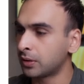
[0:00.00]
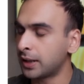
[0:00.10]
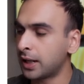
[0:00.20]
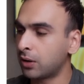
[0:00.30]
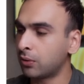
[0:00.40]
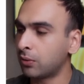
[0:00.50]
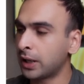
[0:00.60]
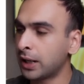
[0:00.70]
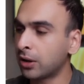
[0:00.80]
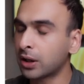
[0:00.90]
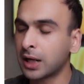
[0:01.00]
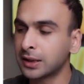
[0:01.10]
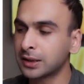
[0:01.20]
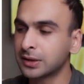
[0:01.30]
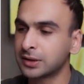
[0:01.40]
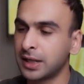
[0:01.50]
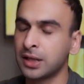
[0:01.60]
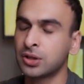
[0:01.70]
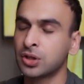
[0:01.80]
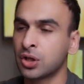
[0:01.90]
Now, in our content
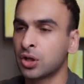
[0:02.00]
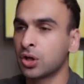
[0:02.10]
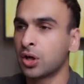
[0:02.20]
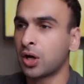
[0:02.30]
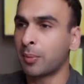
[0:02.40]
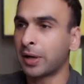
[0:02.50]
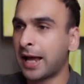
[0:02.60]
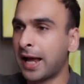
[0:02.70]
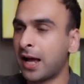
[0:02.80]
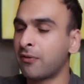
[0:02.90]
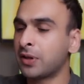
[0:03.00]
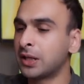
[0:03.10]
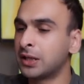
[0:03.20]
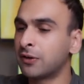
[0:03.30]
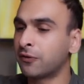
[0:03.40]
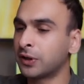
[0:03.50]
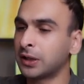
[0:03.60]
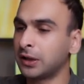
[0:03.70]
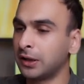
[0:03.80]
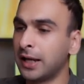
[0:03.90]
stage, I'm going to have the
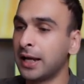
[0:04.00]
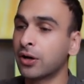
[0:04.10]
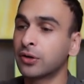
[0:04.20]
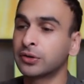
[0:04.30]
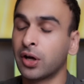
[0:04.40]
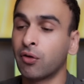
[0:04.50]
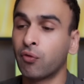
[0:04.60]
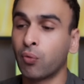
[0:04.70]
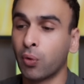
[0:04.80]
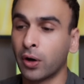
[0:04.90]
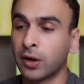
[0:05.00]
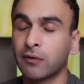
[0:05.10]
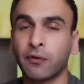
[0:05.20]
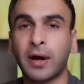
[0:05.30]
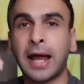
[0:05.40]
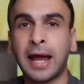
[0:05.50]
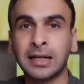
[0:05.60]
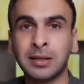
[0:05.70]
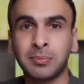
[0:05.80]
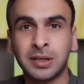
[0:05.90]
different layers of work for
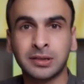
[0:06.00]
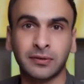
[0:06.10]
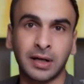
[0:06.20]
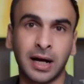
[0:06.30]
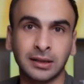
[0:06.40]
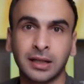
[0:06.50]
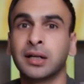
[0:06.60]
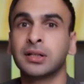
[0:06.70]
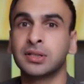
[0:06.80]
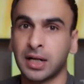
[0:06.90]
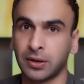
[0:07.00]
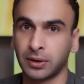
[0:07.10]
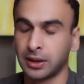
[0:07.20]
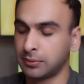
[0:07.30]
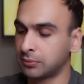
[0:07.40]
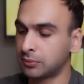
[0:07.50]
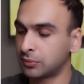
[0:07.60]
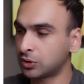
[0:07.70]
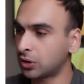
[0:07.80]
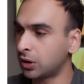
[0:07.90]
any piece of content generally.
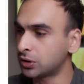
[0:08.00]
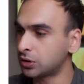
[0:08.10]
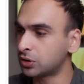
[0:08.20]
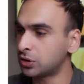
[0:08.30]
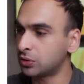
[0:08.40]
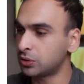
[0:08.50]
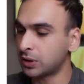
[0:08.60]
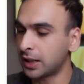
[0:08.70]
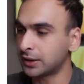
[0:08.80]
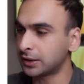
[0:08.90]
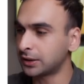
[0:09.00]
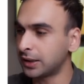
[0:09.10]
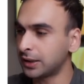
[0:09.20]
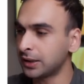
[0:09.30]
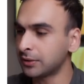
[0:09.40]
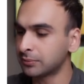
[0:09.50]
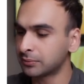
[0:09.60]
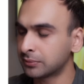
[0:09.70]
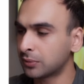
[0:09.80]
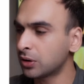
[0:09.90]
So let's just do new content idea,
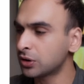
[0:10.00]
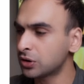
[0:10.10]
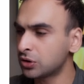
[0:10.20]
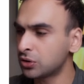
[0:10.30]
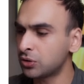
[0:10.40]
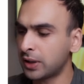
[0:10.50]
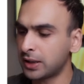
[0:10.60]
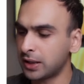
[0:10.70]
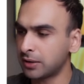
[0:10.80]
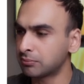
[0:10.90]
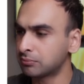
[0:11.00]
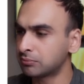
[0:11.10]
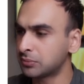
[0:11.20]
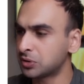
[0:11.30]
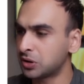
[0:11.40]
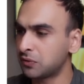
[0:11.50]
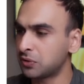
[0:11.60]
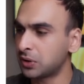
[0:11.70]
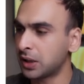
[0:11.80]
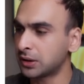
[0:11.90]
or let's just do new idea instead of
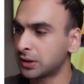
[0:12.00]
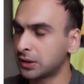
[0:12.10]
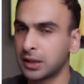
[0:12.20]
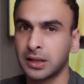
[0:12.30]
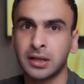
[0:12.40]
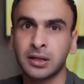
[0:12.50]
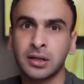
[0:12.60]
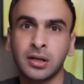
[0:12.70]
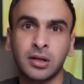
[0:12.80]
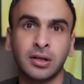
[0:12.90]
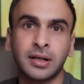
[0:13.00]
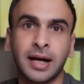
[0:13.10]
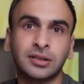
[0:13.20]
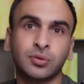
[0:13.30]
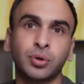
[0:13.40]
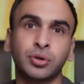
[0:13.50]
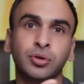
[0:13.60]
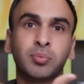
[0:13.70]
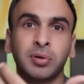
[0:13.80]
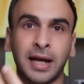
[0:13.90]
new content idea. Next, we'll
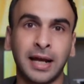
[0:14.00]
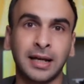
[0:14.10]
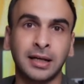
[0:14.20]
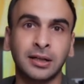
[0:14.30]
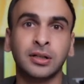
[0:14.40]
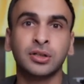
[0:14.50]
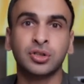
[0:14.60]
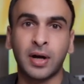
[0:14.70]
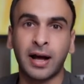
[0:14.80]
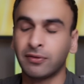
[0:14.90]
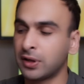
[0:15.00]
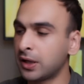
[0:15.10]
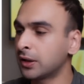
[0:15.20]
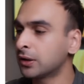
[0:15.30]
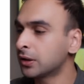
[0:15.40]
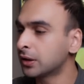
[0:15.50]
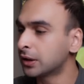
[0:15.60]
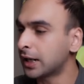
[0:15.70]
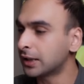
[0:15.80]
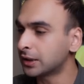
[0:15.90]
do planning, drafting,
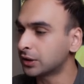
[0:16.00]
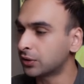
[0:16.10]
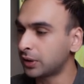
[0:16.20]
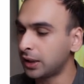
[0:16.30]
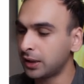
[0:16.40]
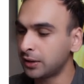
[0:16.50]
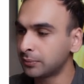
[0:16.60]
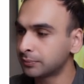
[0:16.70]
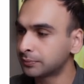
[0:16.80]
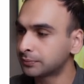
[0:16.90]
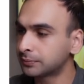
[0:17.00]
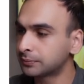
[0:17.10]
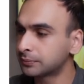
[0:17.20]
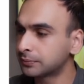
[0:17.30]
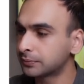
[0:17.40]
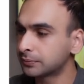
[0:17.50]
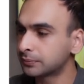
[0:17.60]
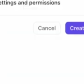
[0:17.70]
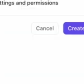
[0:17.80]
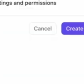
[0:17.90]
content created.
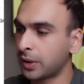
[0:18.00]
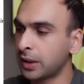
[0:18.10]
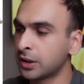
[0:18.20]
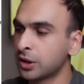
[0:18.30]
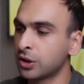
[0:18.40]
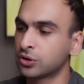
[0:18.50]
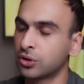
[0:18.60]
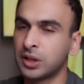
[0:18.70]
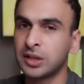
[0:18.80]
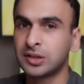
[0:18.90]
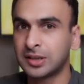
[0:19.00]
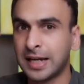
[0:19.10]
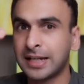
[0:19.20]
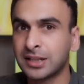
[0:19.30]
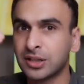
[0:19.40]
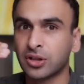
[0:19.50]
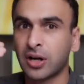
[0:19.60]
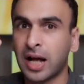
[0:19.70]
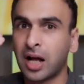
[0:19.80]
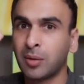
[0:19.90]
All right. So these stages
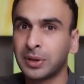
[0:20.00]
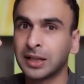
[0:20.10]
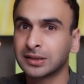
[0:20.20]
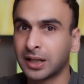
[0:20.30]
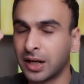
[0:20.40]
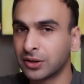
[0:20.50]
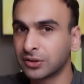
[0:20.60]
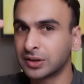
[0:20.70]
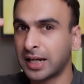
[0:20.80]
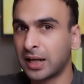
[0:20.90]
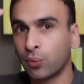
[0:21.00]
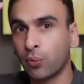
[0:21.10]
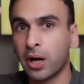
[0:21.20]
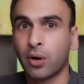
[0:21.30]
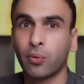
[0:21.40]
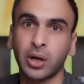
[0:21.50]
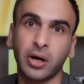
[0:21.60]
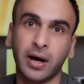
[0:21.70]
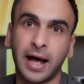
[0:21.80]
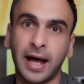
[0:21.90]
are helping us understand where we
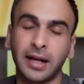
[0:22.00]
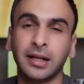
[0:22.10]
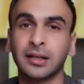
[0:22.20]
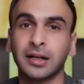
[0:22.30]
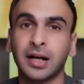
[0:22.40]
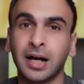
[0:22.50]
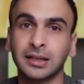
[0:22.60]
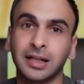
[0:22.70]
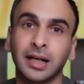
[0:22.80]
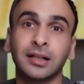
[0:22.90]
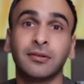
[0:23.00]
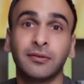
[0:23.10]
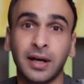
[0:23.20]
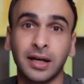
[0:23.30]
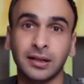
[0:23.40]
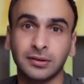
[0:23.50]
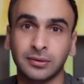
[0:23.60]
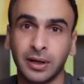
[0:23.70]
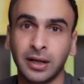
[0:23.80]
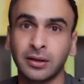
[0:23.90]
are at in the content
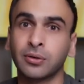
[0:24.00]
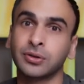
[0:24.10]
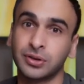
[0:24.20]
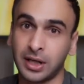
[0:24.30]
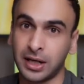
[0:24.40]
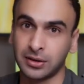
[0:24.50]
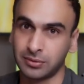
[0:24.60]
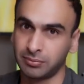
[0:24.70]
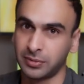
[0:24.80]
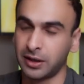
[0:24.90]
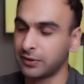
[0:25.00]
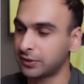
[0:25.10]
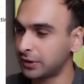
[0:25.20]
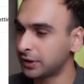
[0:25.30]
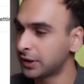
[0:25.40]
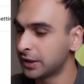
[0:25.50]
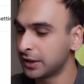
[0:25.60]
phase, right? Or stage, obviously.